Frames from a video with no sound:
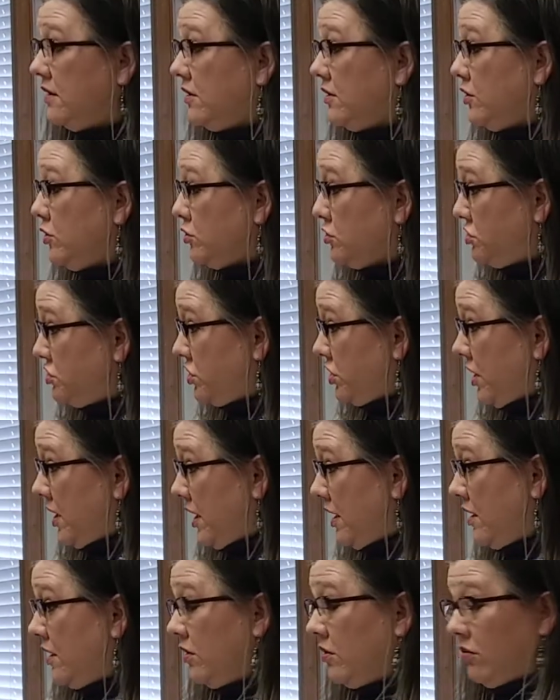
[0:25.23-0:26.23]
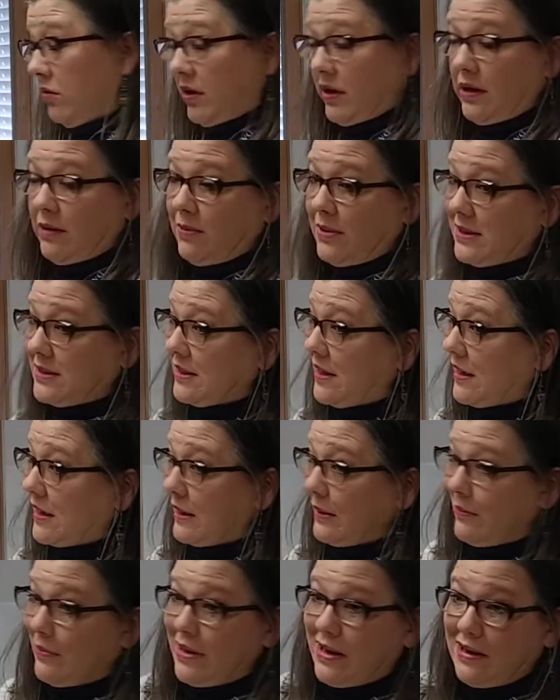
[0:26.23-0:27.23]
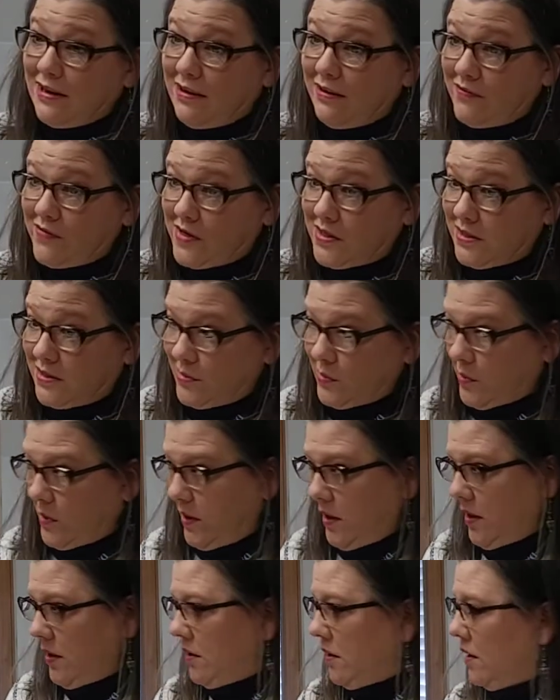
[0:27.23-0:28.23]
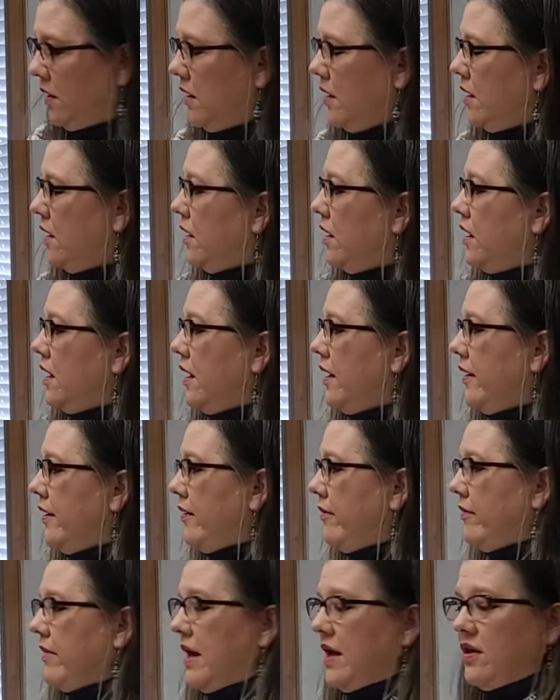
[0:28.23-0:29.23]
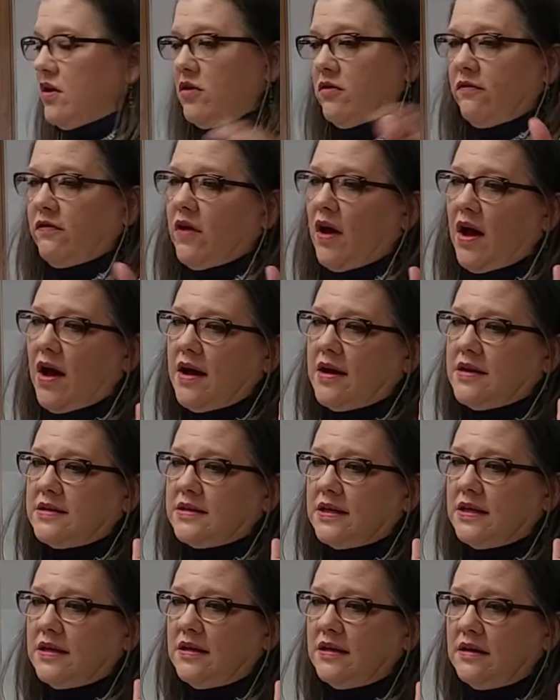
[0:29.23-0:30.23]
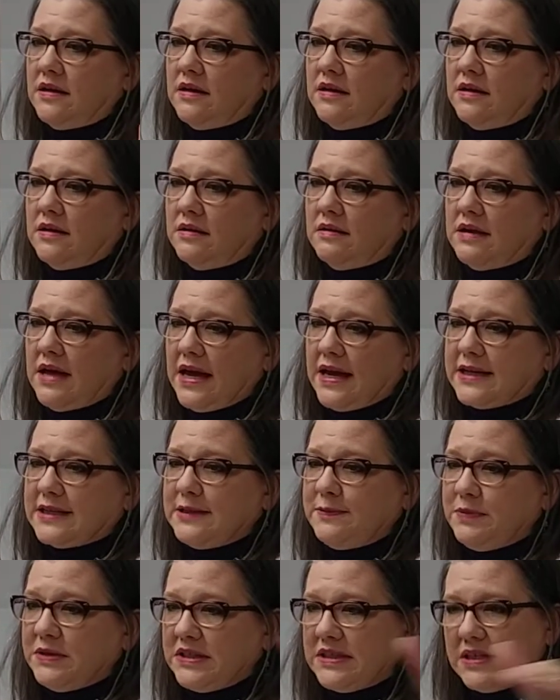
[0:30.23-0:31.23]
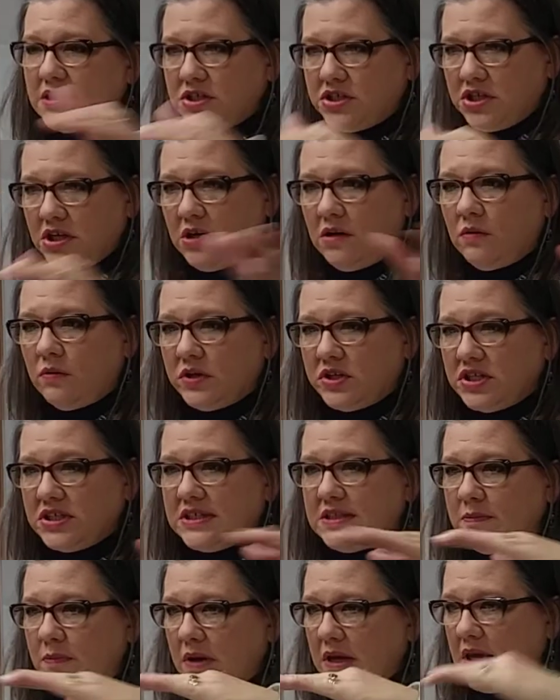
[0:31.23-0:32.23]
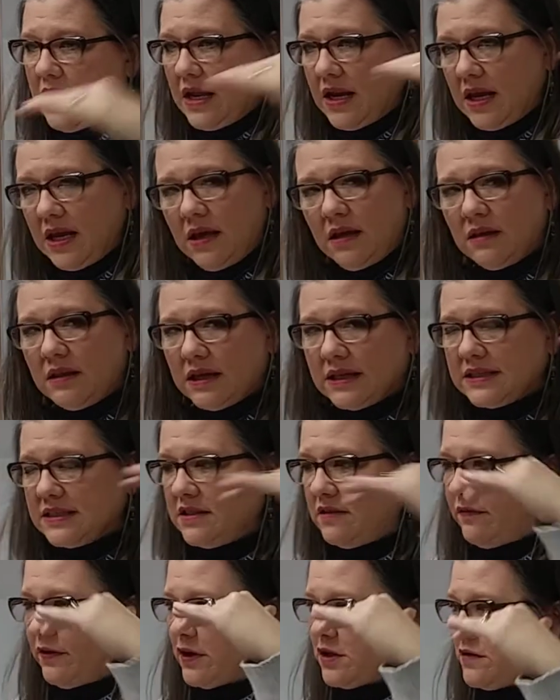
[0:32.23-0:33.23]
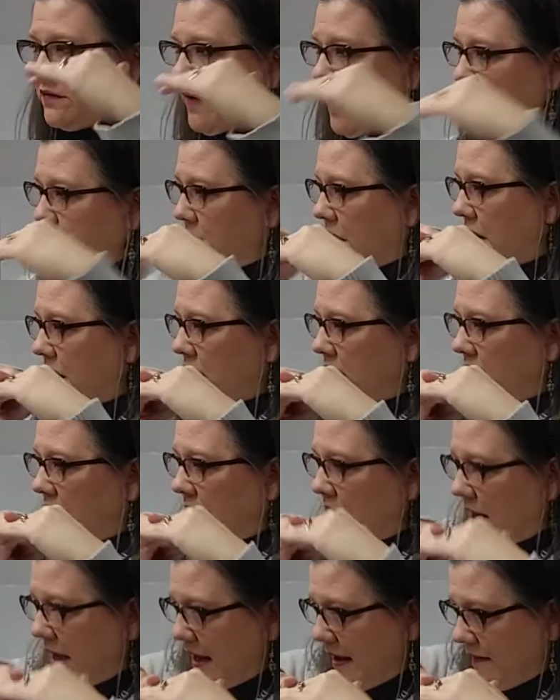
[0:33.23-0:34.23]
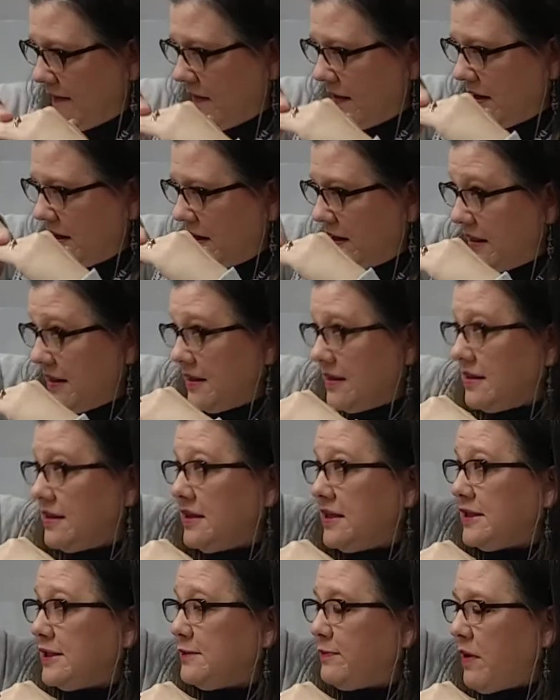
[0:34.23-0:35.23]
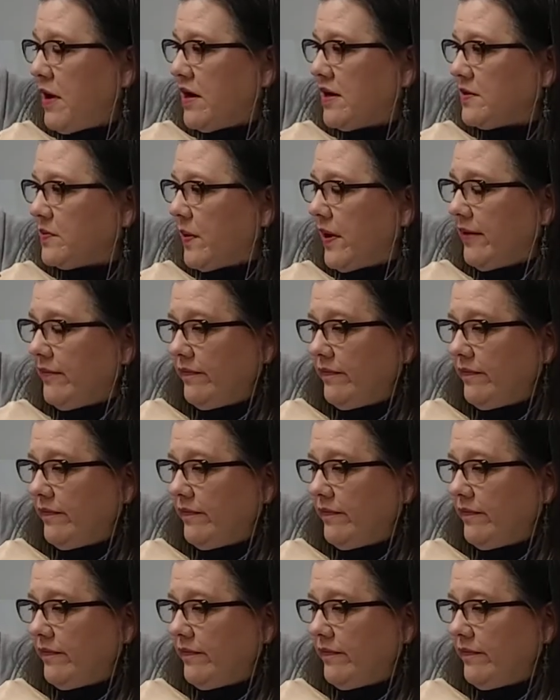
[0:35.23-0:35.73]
You should. We're going to be talking about it every story. And you've got the exposition, which is the beginning. That's the first flat part. And then this part is what?